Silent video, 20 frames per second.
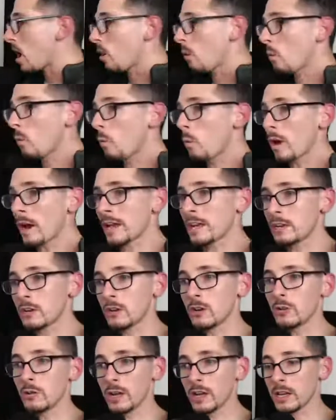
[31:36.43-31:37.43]
what I
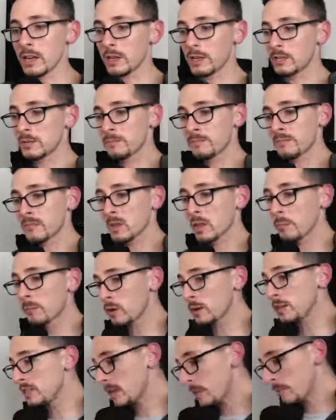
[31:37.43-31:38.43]
do is
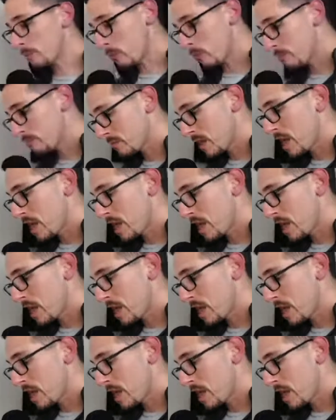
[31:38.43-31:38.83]
pretty simple.